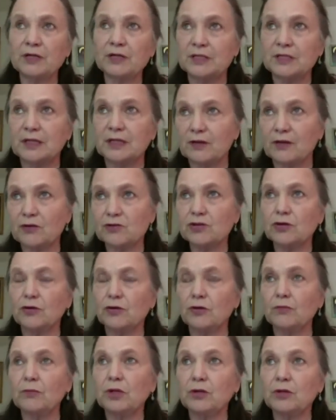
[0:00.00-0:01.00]
is another
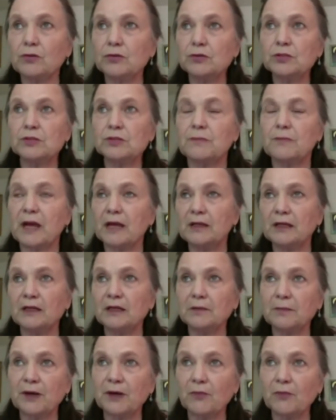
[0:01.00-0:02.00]
term used,
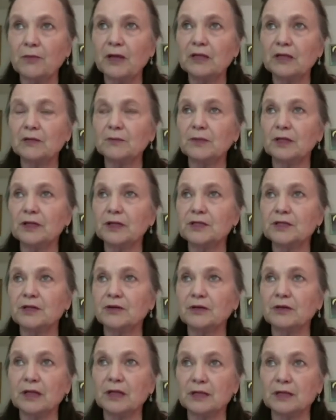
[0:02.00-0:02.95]
bandied about by the military.